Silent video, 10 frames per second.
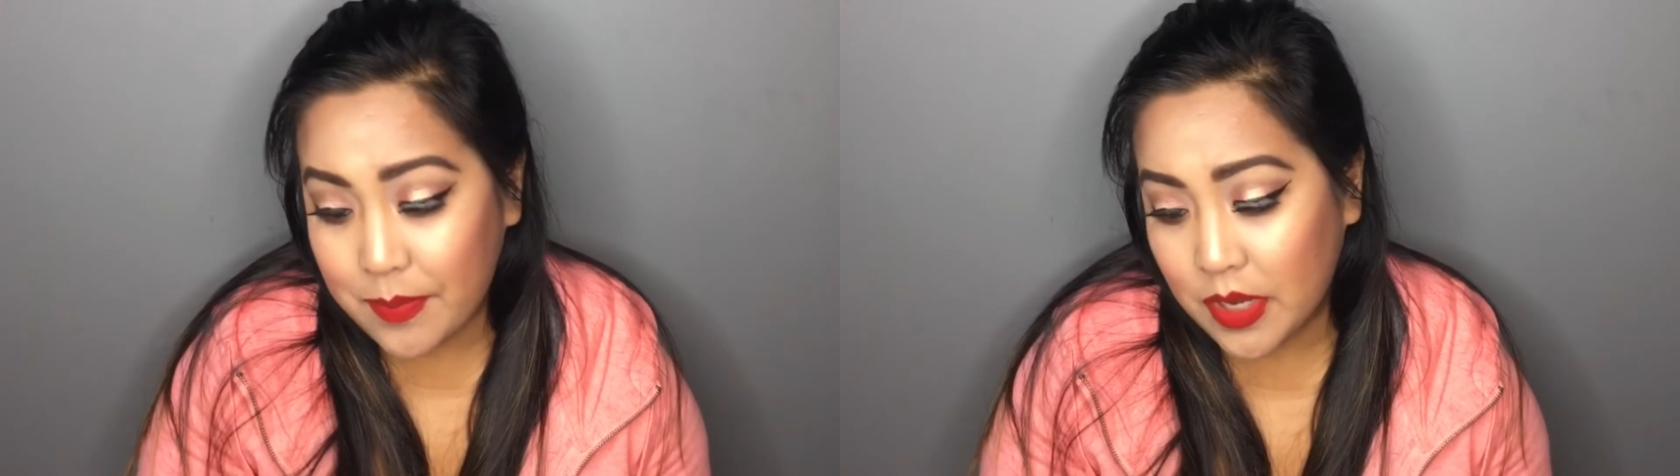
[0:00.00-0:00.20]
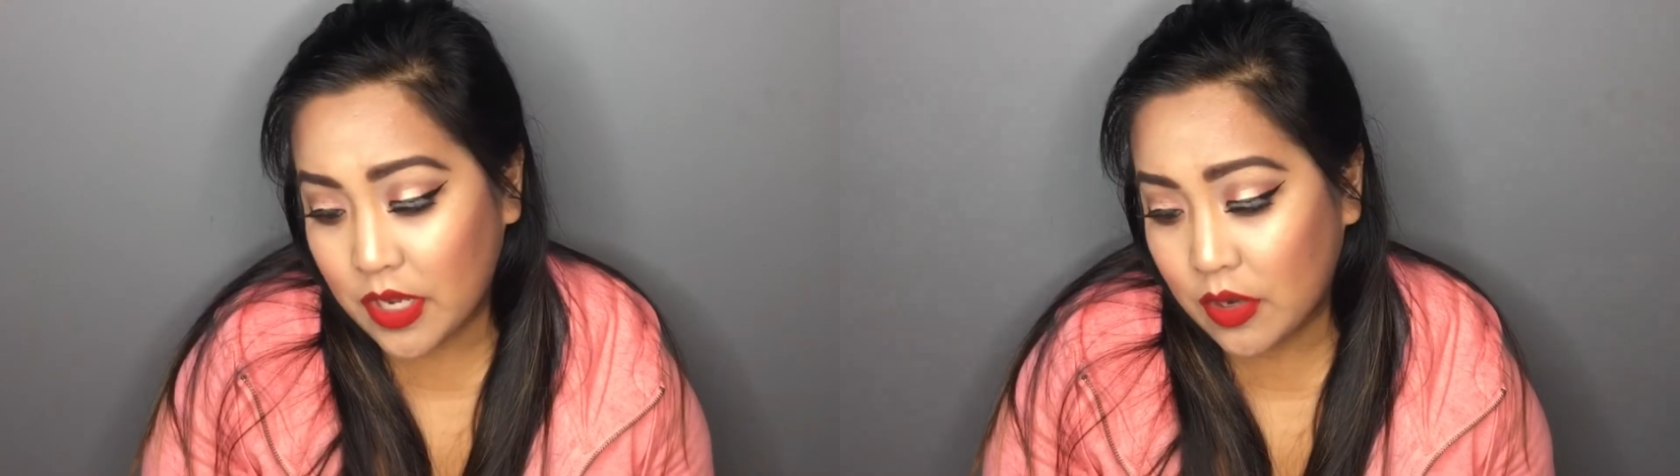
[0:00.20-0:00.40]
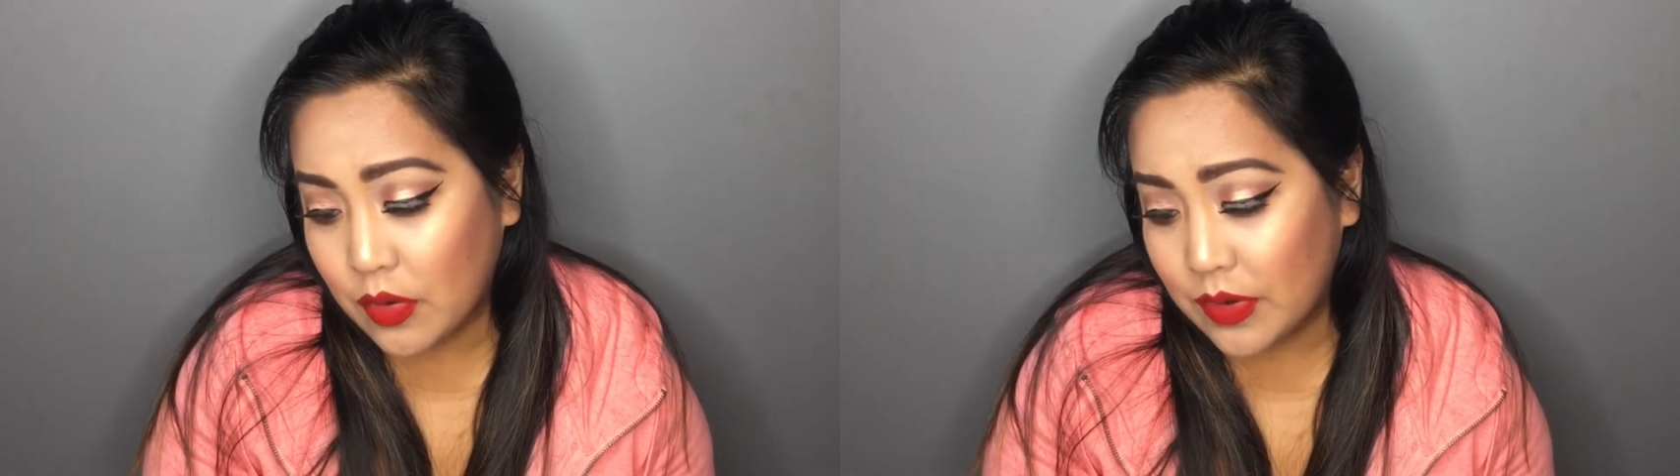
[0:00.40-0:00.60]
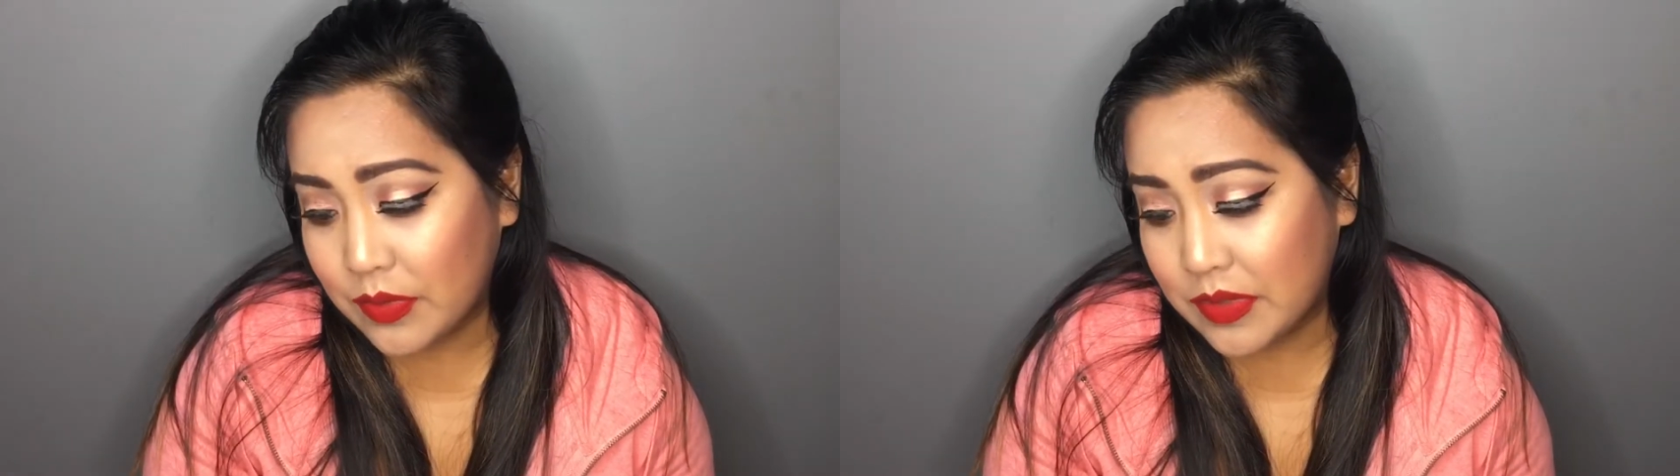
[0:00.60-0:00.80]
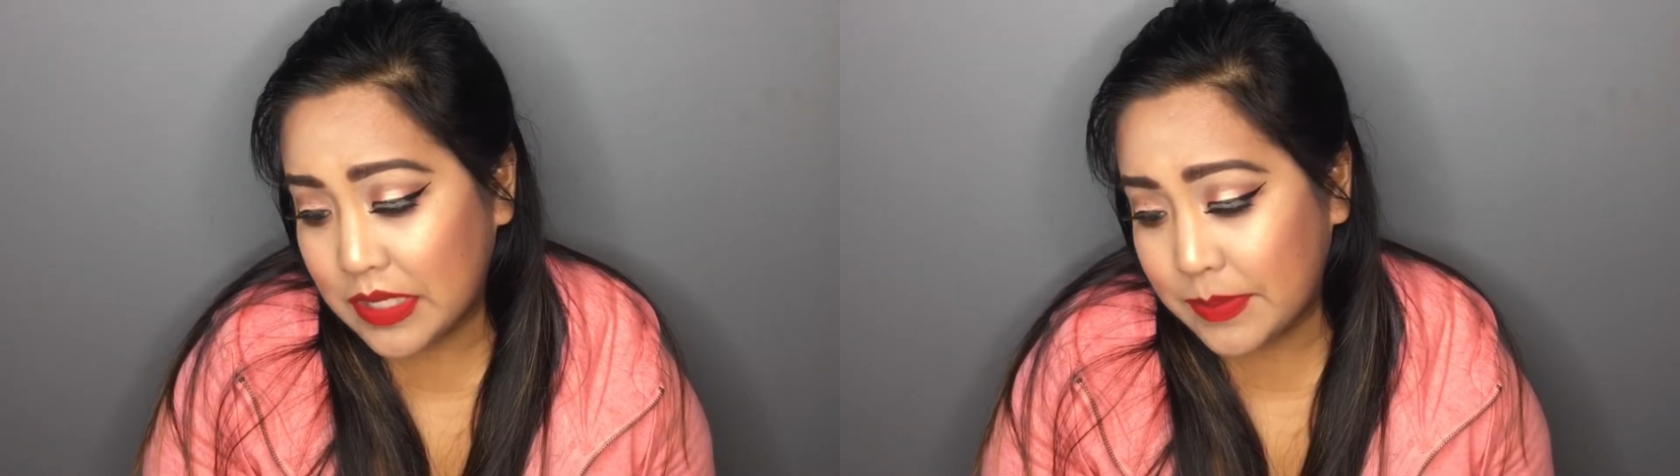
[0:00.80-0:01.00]
I'm going to go in
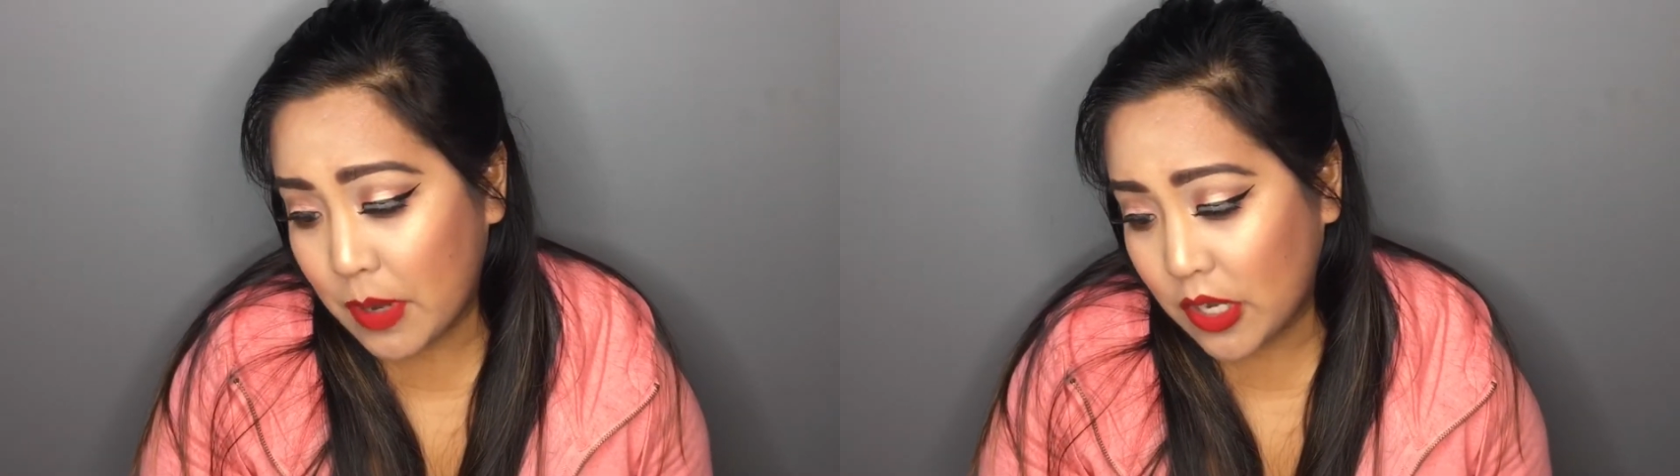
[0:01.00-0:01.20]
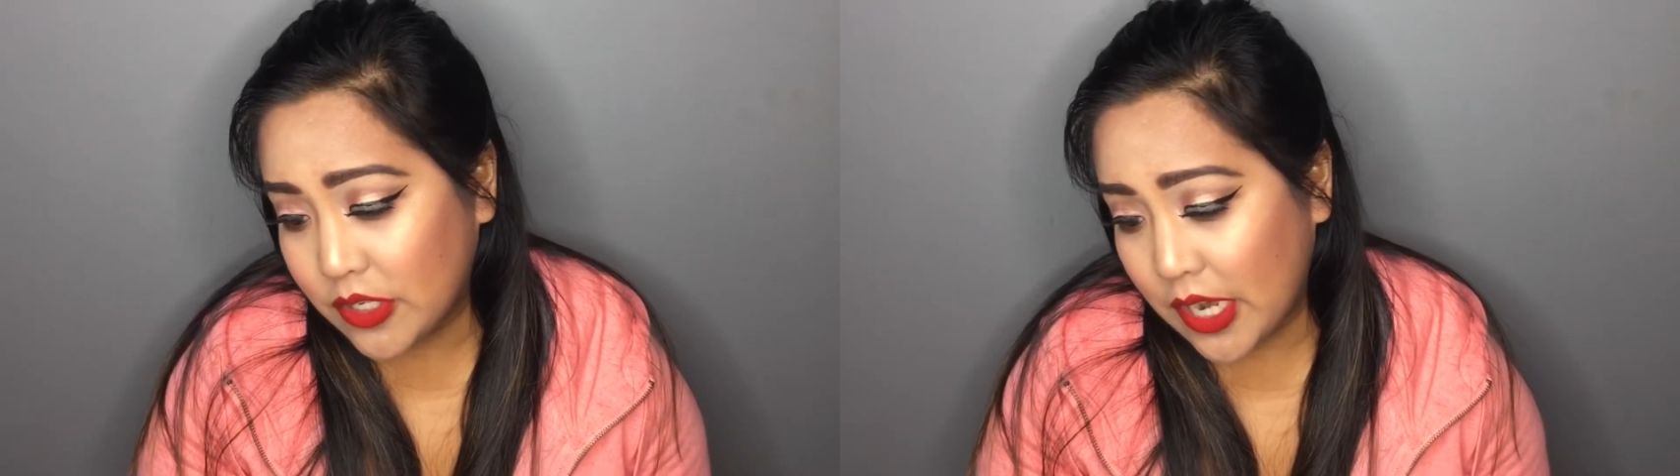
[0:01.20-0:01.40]
with this Marc